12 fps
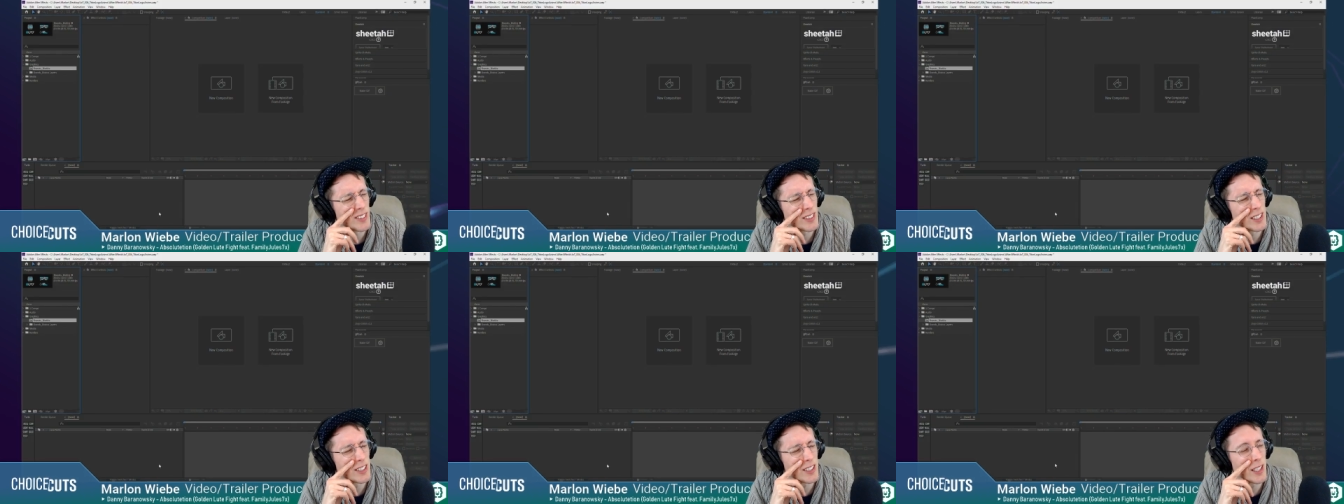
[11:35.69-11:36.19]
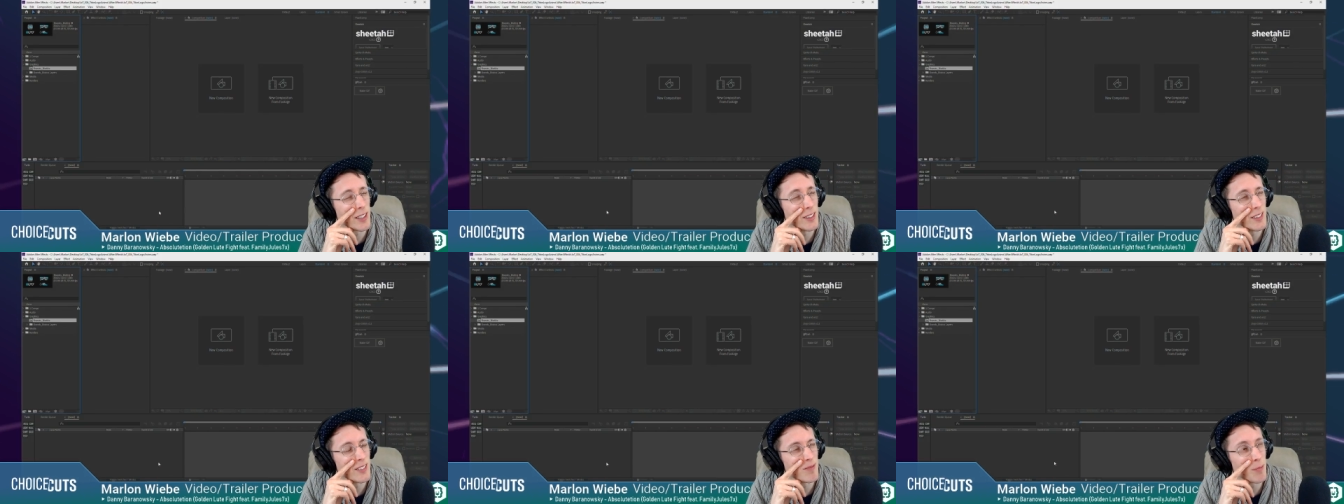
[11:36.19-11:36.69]
Since
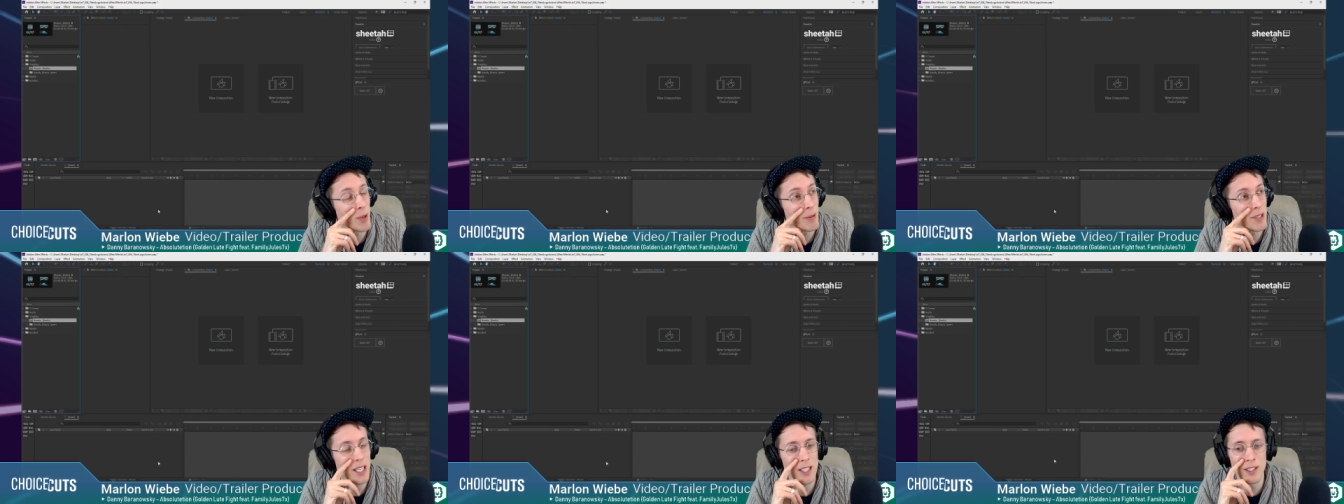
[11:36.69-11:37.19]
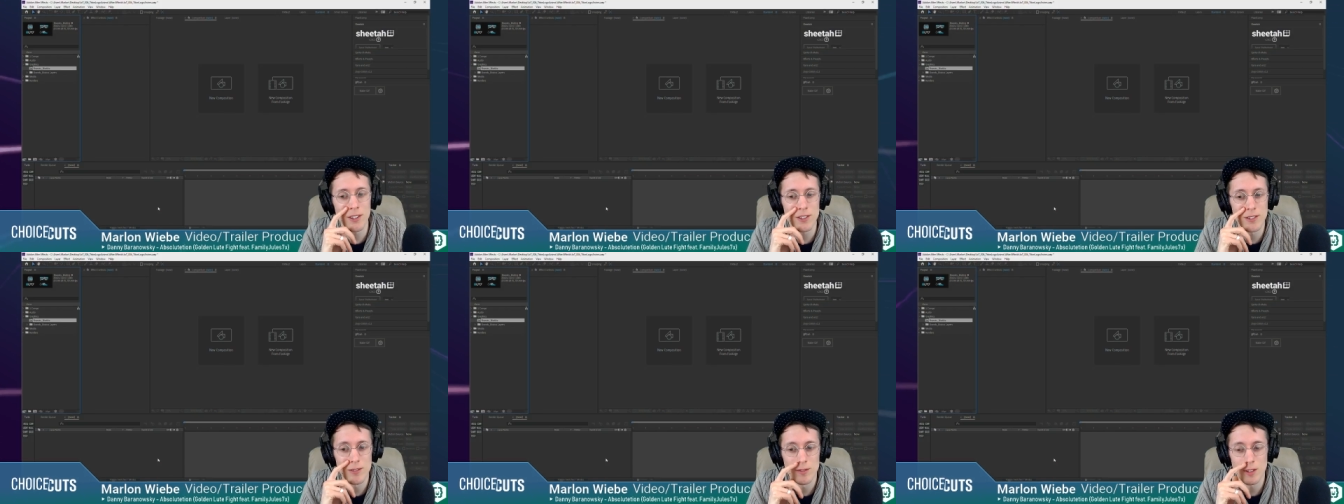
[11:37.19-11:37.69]
probably 8 years,
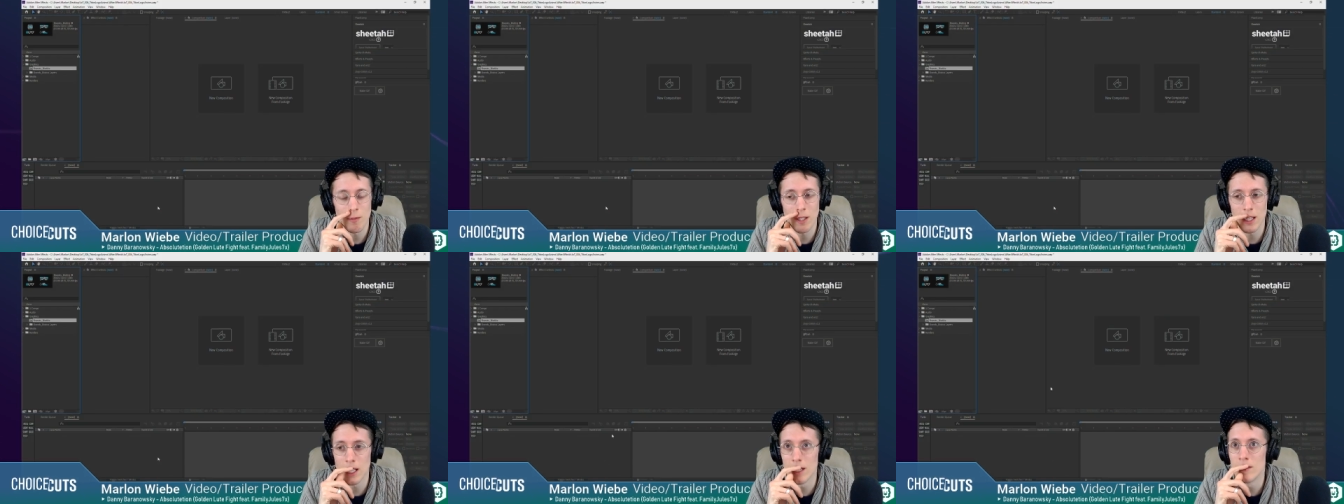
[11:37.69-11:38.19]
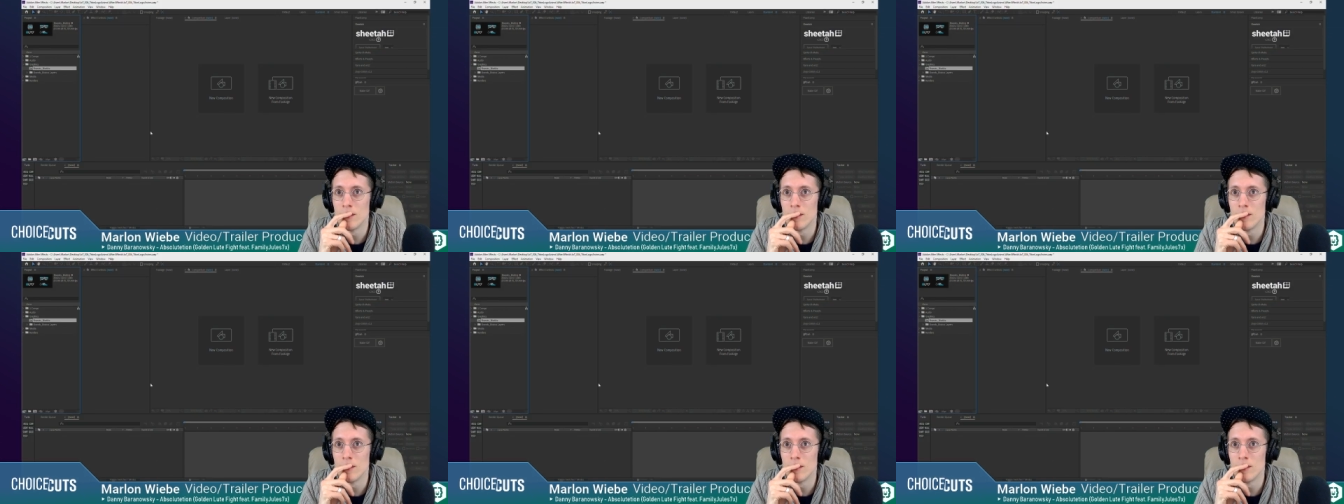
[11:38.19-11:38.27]
something like that.